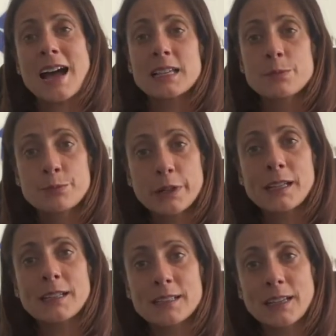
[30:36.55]
as
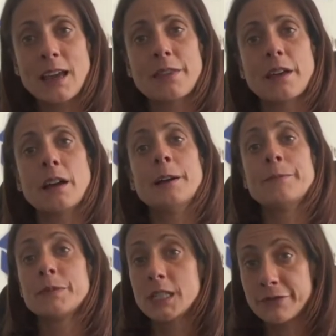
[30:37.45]
bringing together
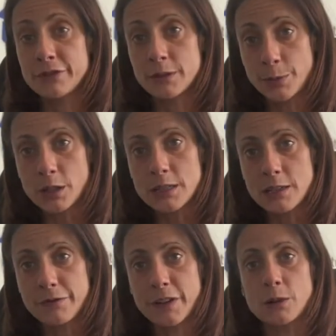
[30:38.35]
different
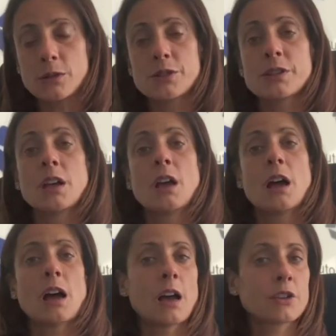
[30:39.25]
policy fields,